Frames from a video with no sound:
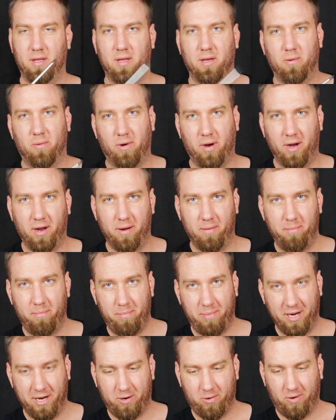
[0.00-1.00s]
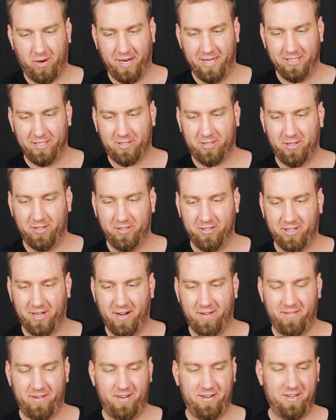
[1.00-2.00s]
One, Be Quiet
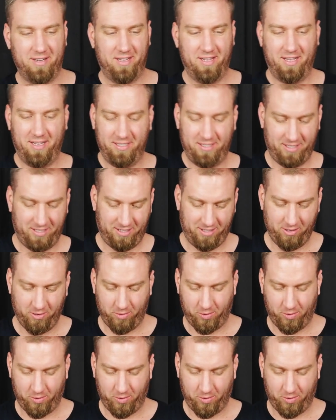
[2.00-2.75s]
screwdriver. That's so